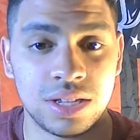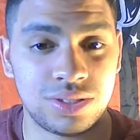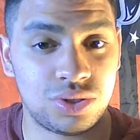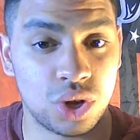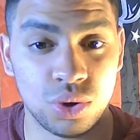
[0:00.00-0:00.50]

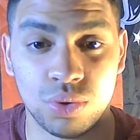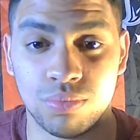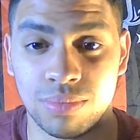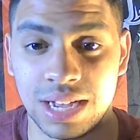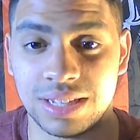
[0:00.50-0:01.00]
2
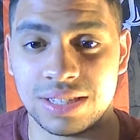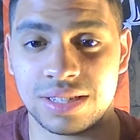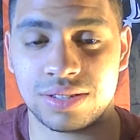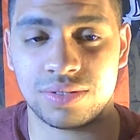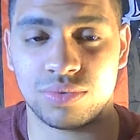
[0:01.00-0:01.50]

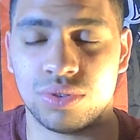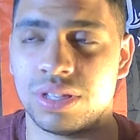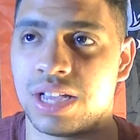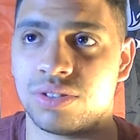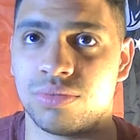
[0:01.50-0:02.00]
months. Well,
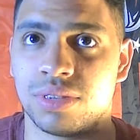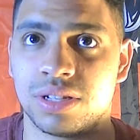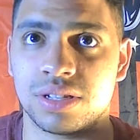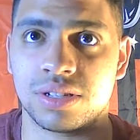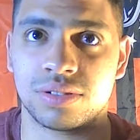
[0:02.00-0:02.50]
not 2
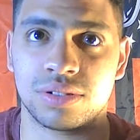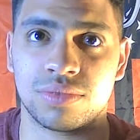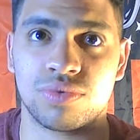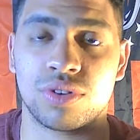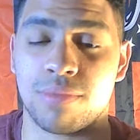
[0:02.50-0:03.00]
months,
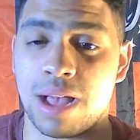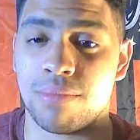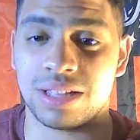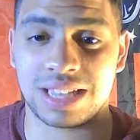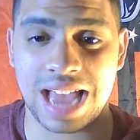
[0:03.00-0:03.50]
for about a
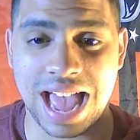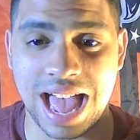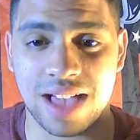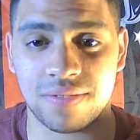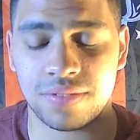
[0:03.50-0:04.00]
month and a
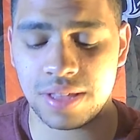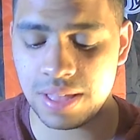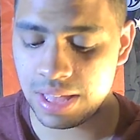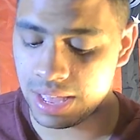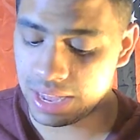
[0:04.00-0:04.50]
half.
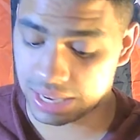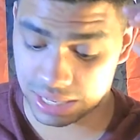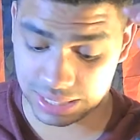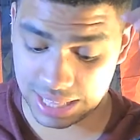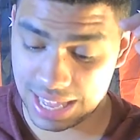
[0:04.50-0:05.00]

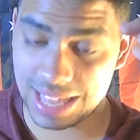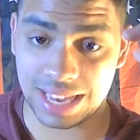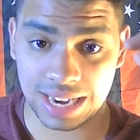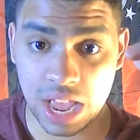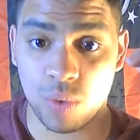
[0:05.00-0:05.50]
Because
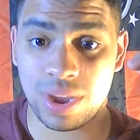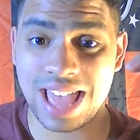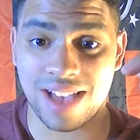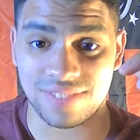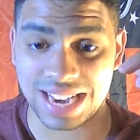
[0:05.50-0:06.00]
then we
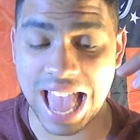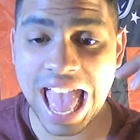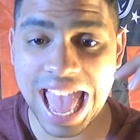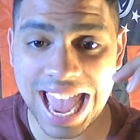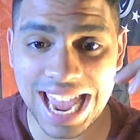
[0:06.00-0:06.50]
have an
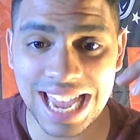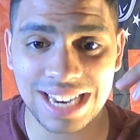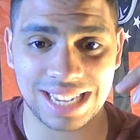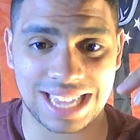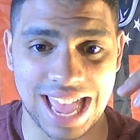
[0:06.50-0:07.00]

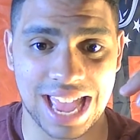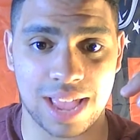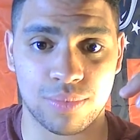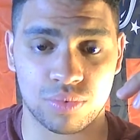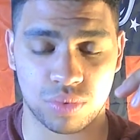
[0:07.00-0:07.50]

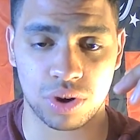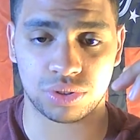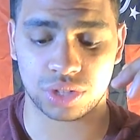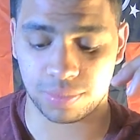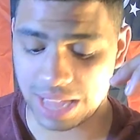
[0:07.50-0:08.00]
8-game road
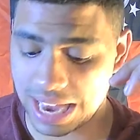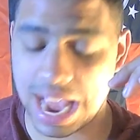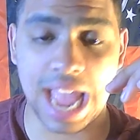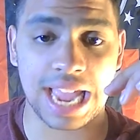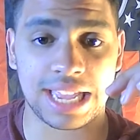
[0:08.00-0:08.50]
trip.
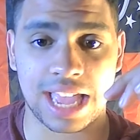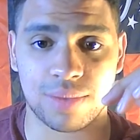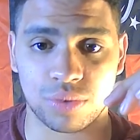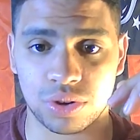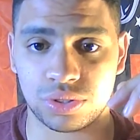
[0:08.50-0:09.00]

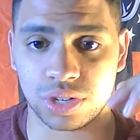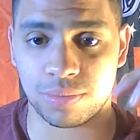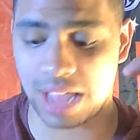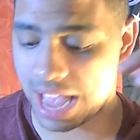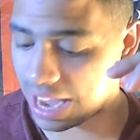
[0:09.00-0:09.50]

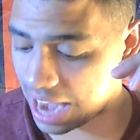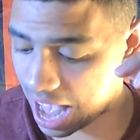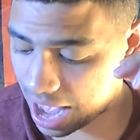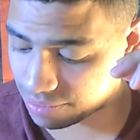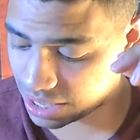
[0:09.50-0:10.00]
And
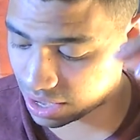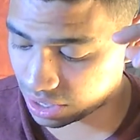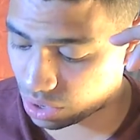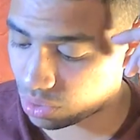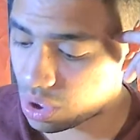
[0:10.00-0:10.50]
I'm telling
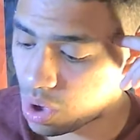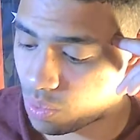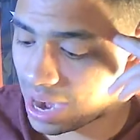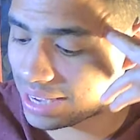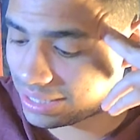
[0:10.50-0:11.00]
you,
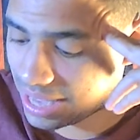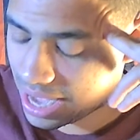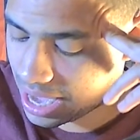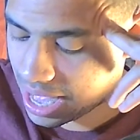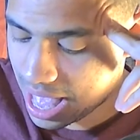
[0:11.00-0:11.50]
when I say